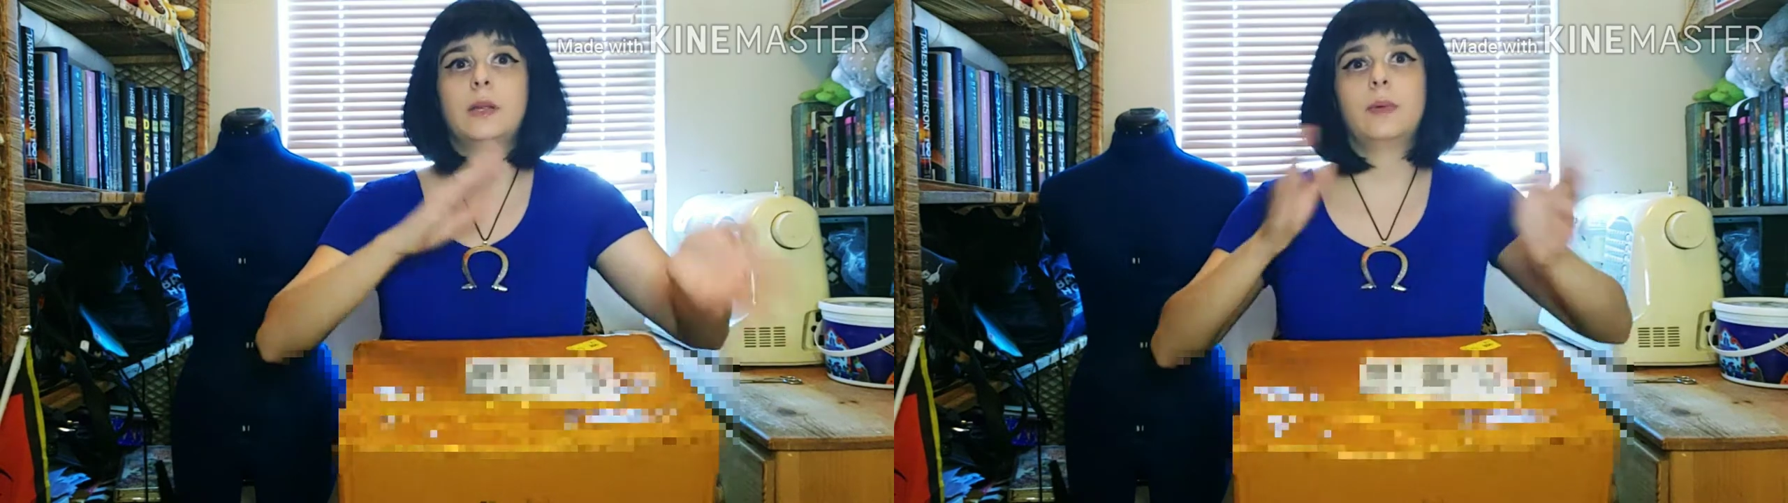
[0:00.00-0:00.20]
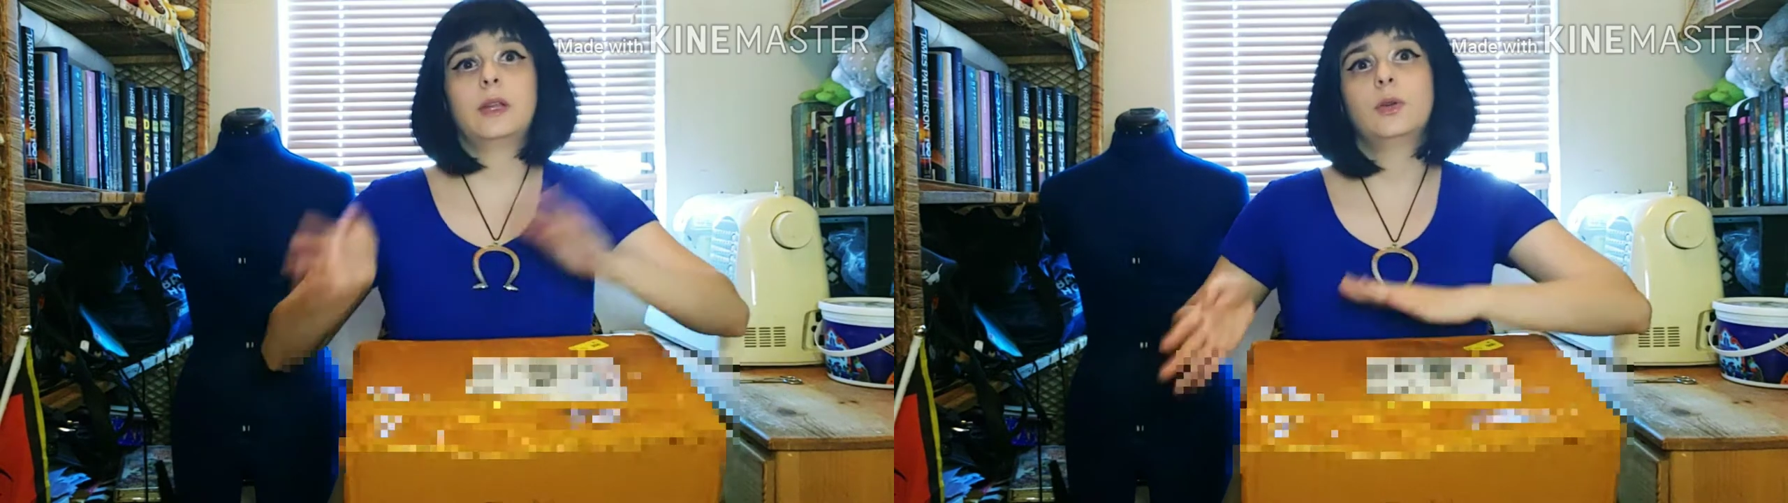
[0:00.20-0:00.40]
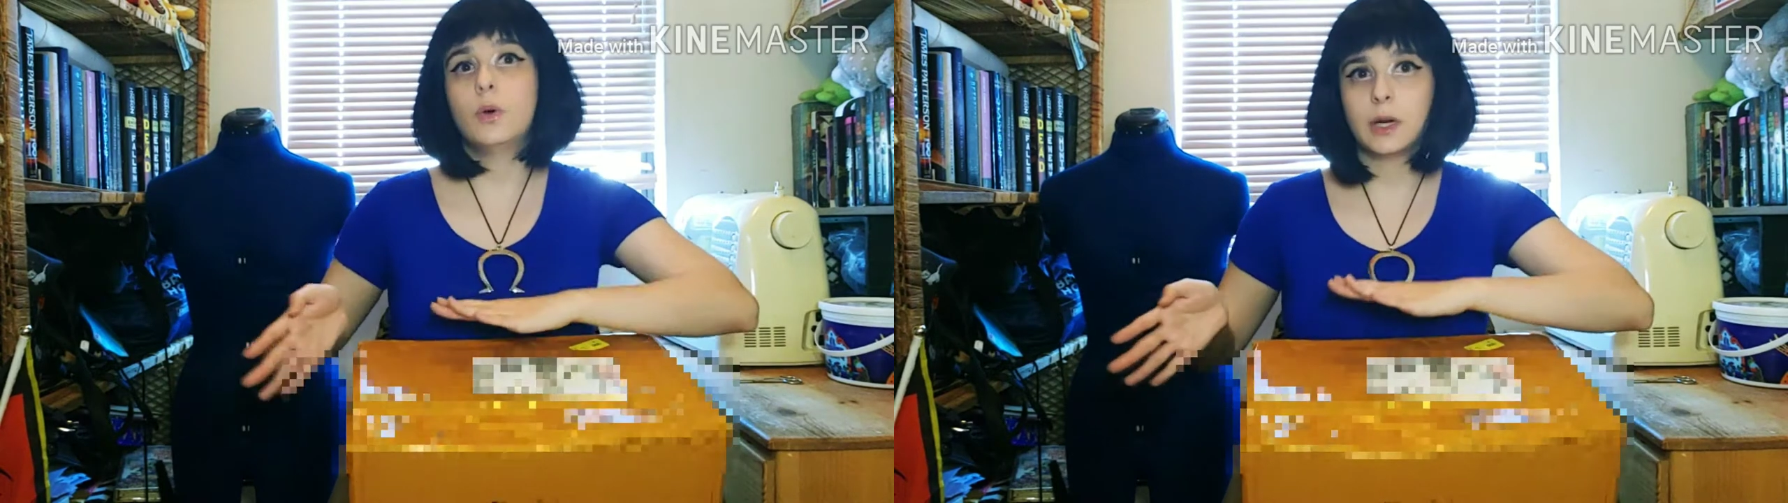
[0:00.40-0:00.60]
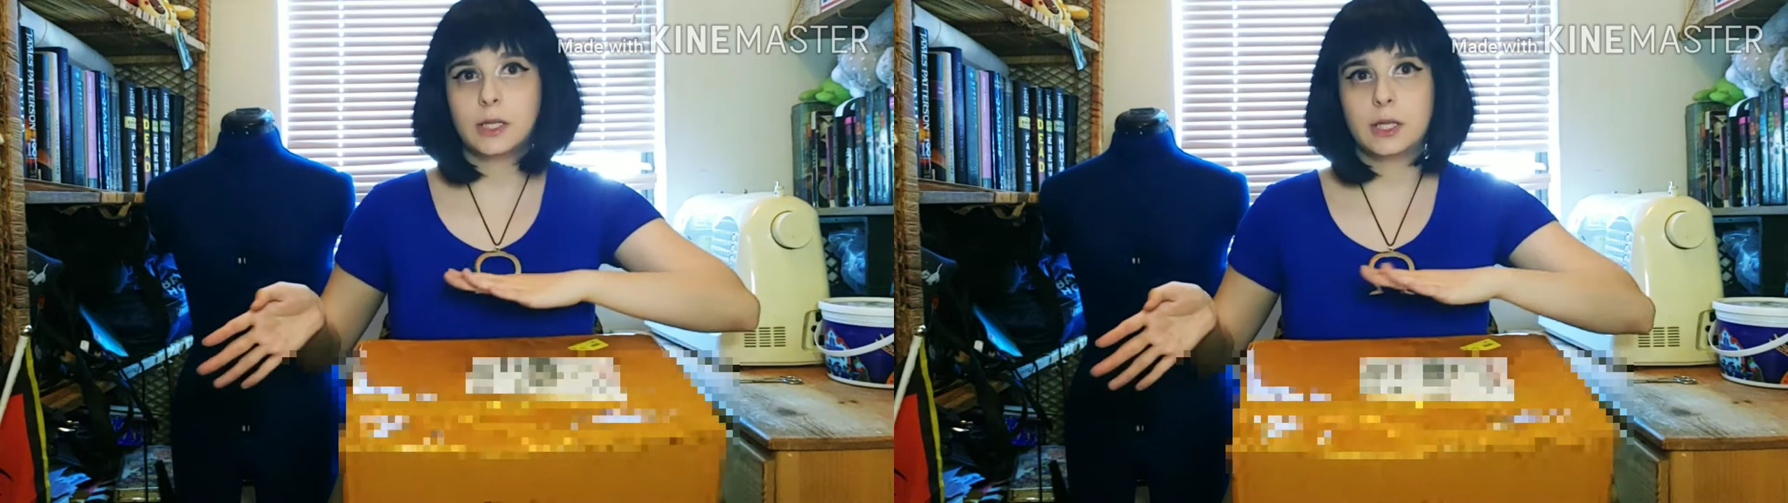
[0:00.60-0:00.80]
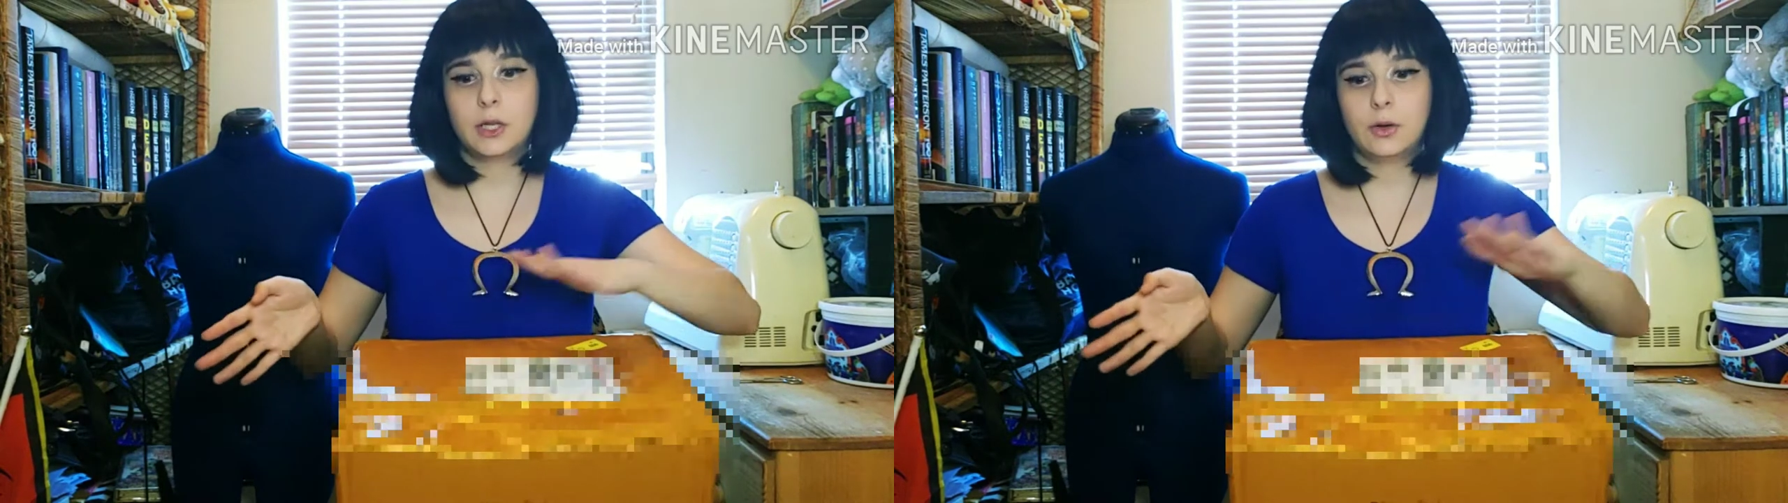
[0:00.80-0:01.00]
to be
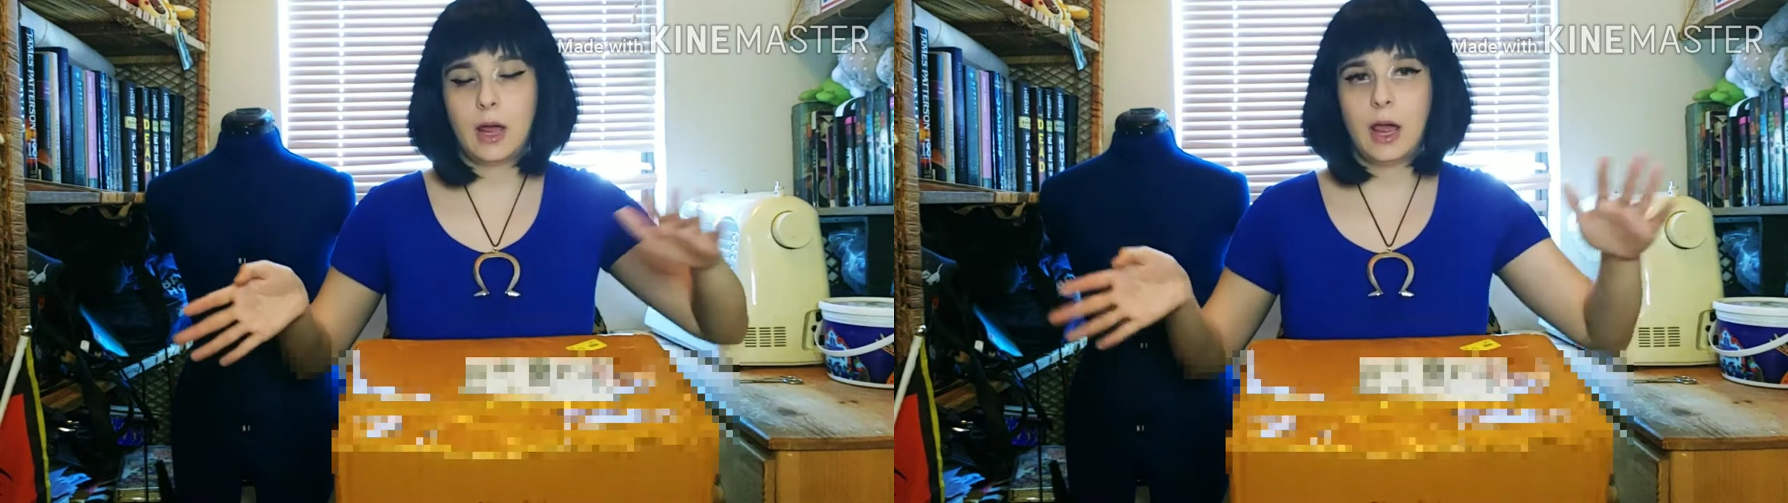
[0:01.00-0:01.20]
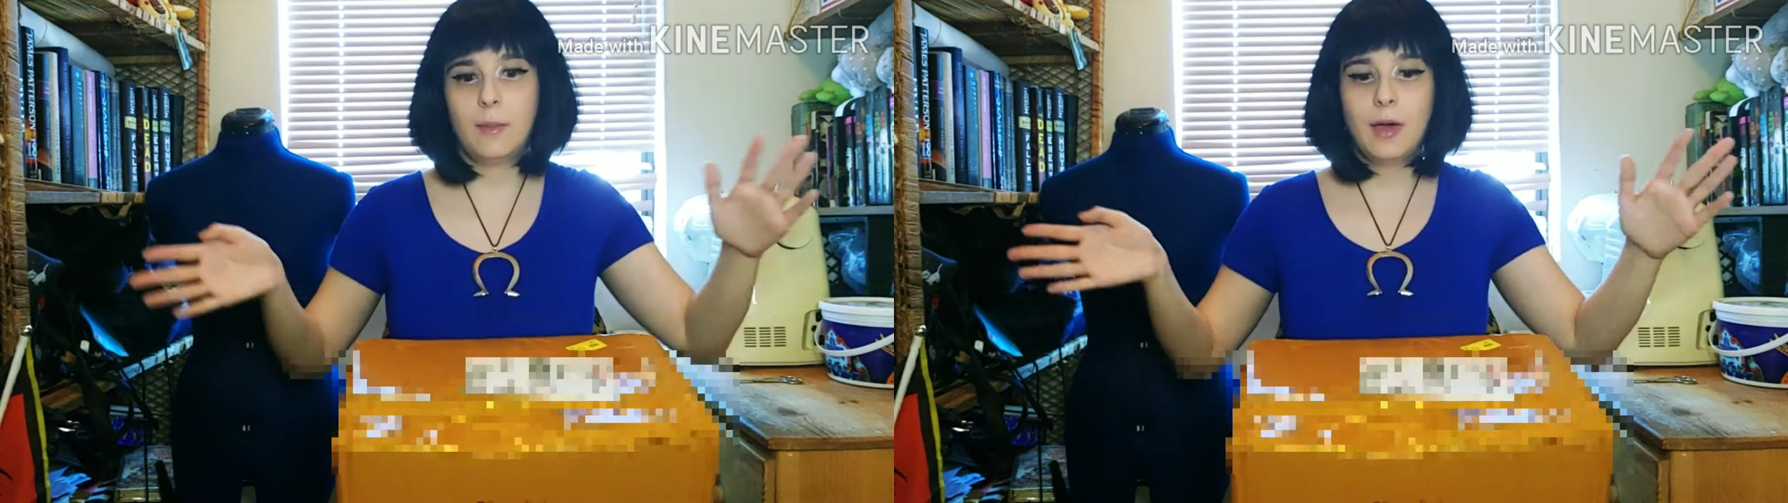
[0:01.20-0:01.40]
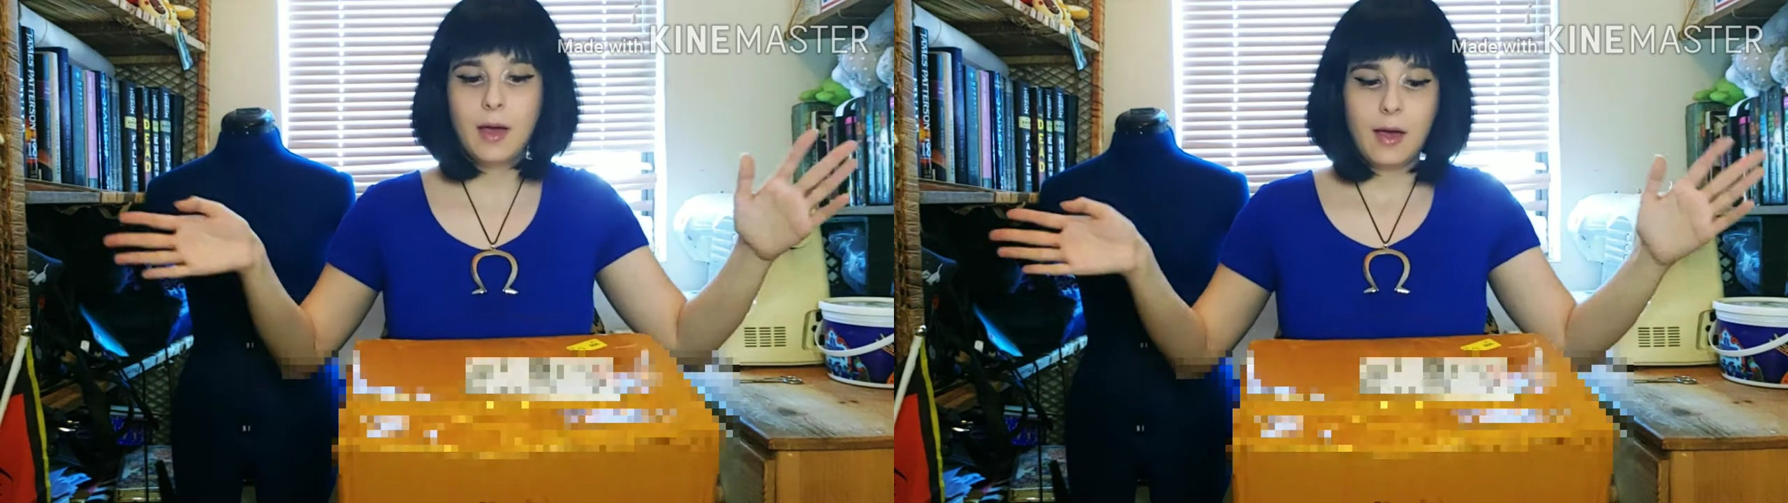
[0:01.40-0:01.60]
towards the new game,